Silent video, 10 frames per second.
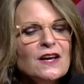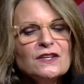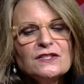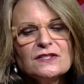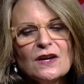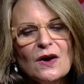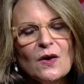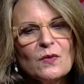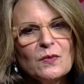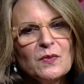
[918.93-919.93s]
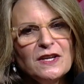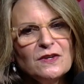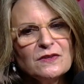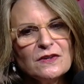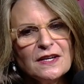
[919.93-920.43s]
So when
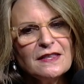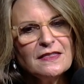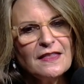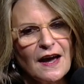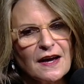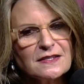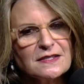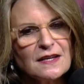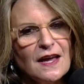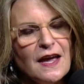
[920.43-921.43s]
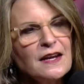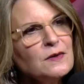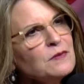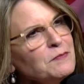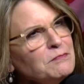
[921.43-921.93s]
you look at that,
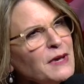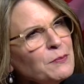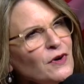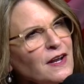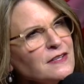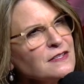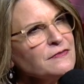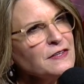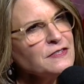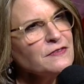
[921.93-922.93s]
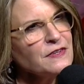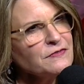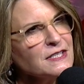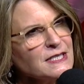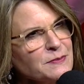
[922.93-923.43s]
and Bayport has a
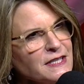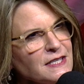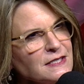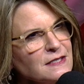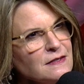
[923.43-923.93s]
50-50 split.